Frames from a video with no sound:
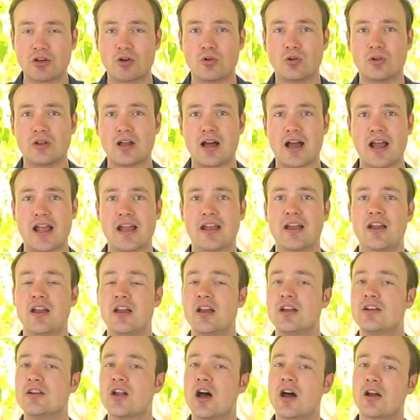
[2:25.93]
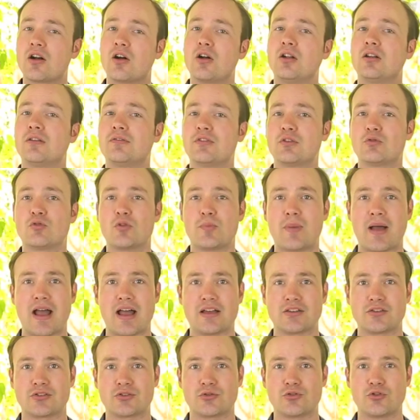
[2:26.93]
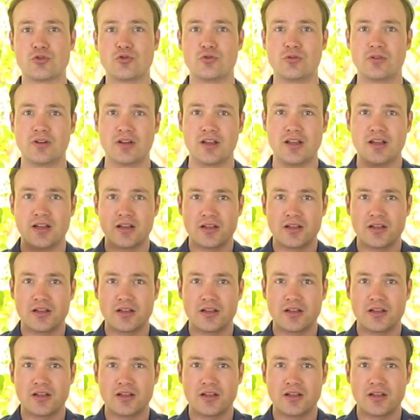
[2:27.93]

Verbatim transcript: coli, not all of it will pass through.